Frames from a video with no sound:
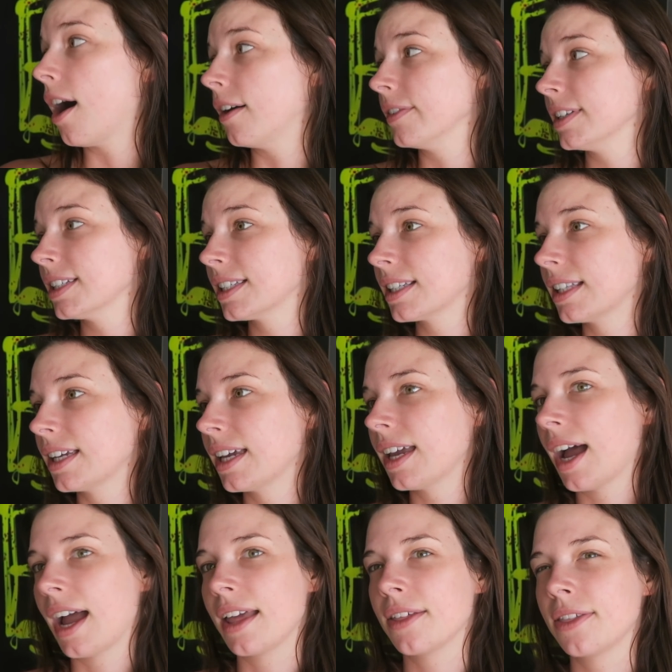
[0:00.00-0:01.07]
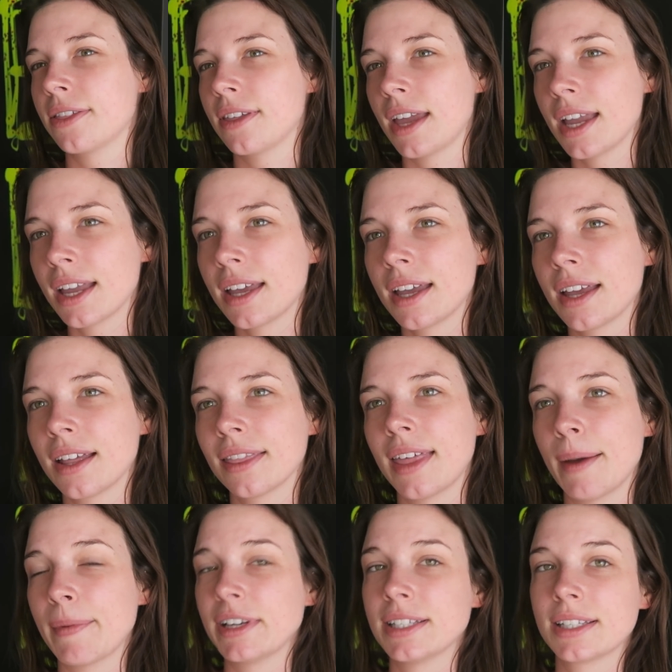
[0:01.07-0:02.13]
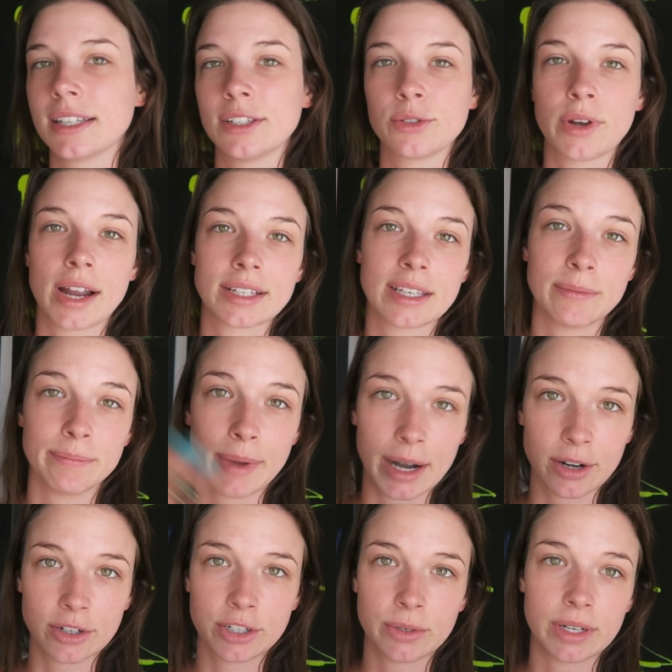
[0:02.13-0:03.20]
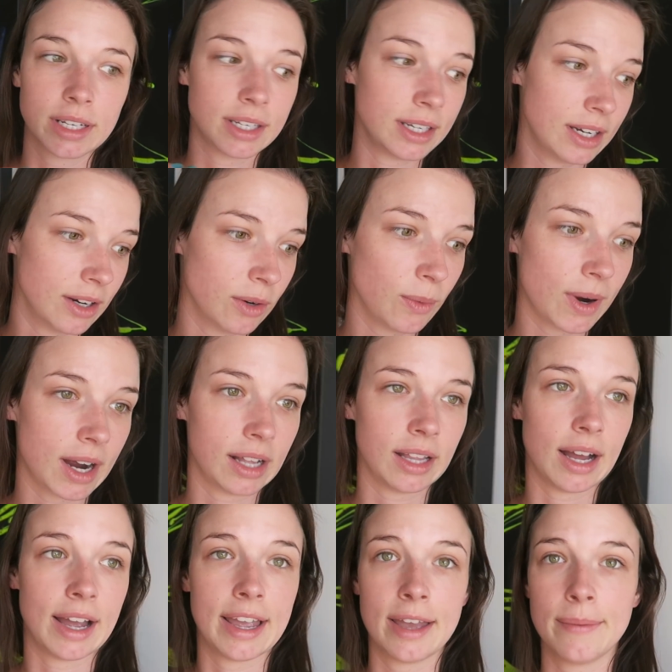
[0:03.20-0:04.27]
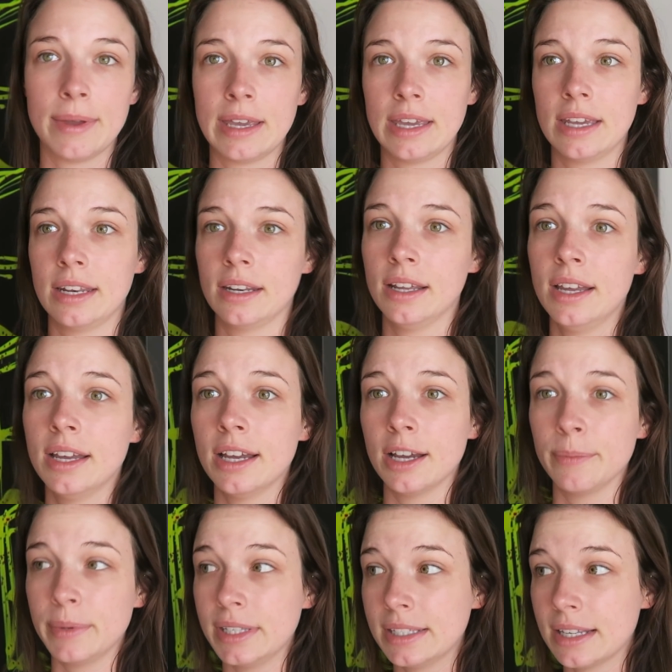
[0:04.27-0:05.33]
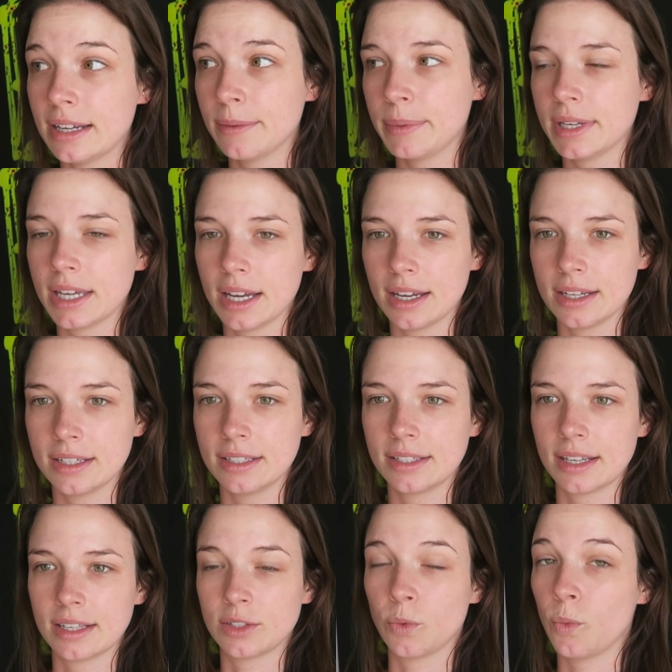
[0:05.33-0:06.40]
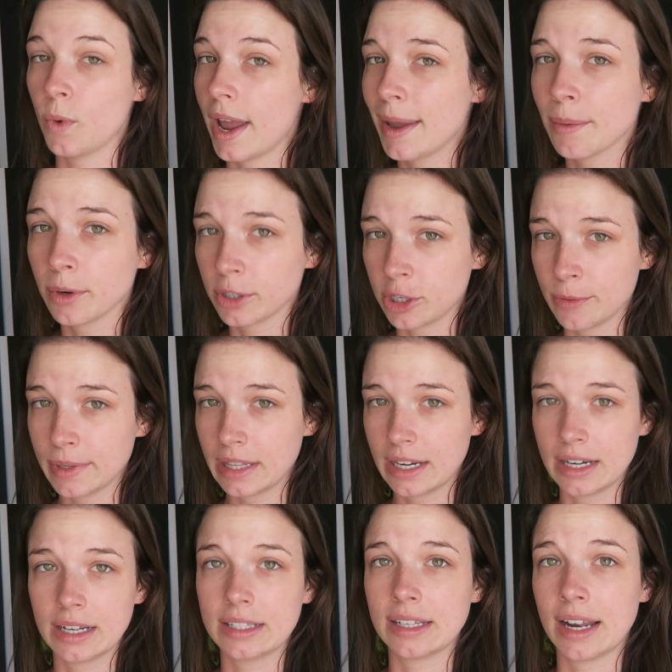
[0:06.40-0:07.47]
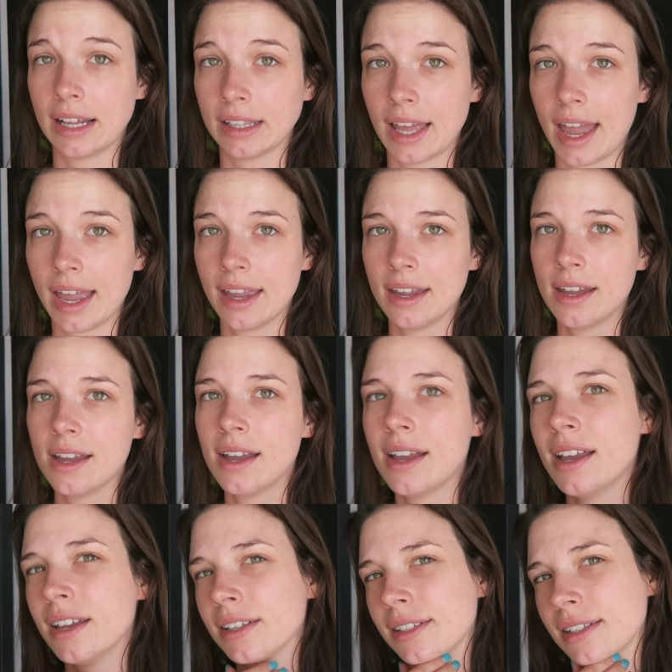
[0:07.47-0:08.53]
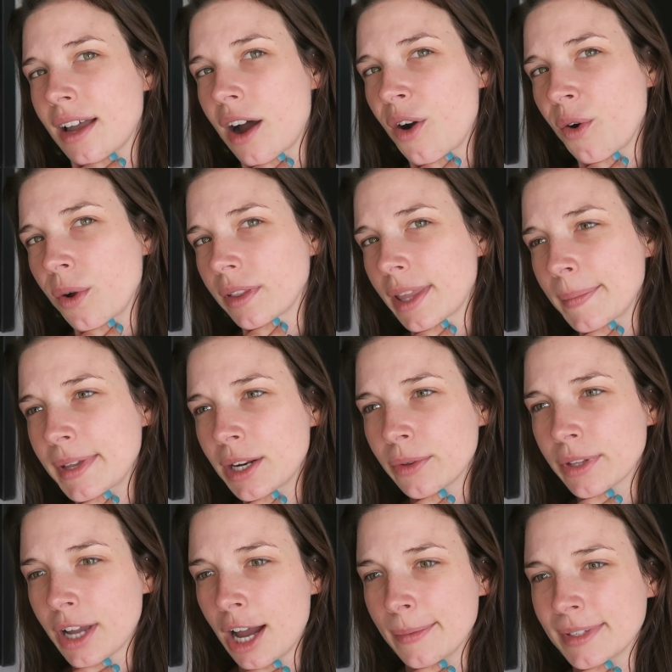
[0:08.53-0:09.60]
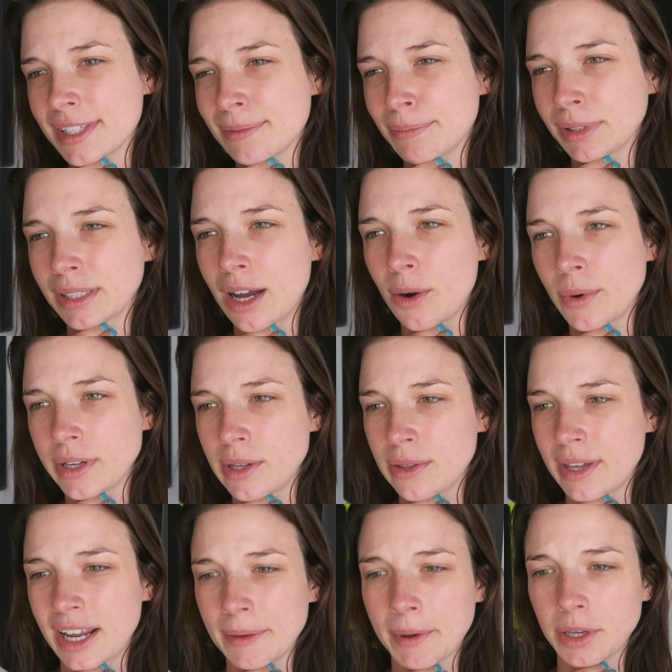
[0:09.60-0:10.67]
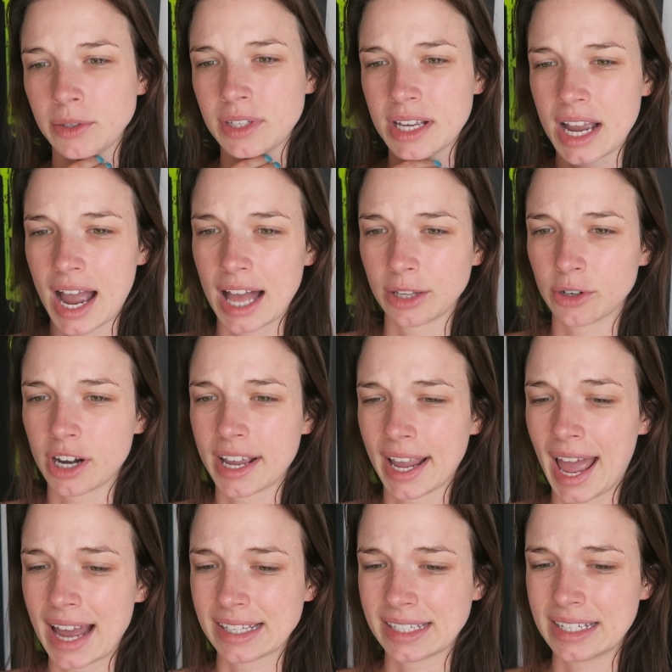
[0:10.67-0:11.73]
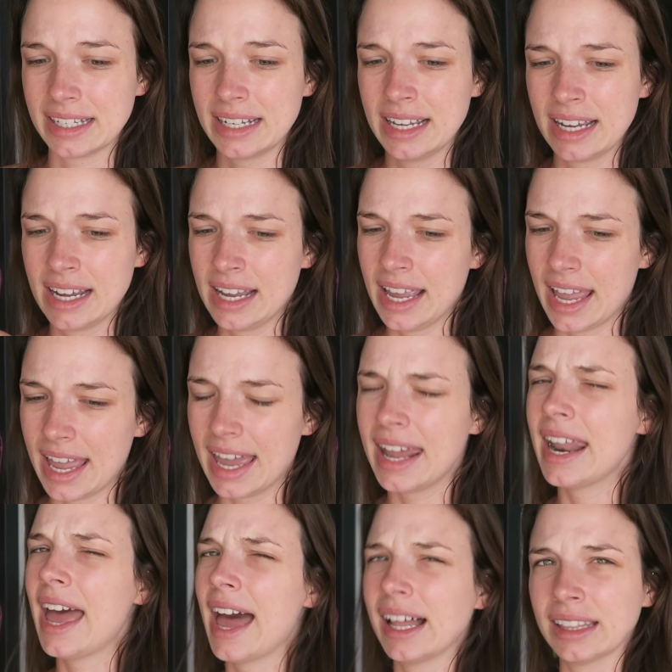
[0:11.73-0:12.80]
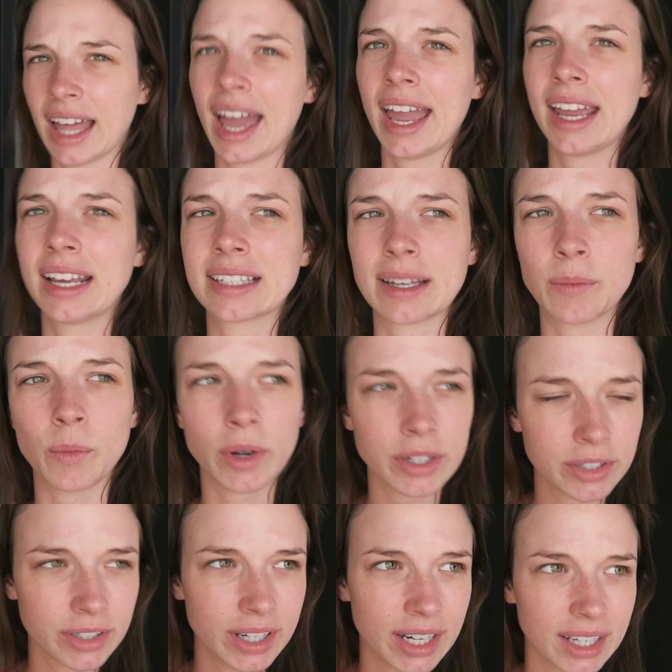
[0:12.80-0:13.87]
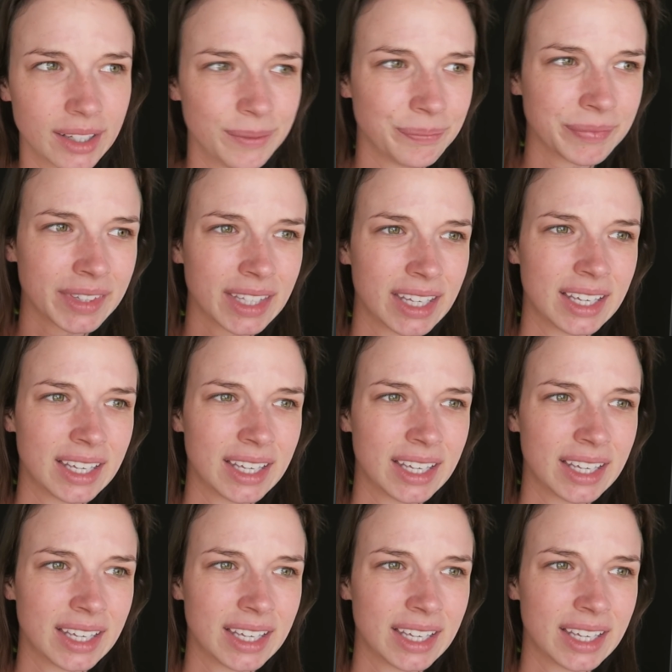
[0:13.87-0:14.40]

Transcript: Obviously, I think that my skin is reacting better to it here while I am in Ibiza because it's way more humid than it is in LA. So let me know in the comments below what you think about using hyaluronic acid in LA, because I'm wondering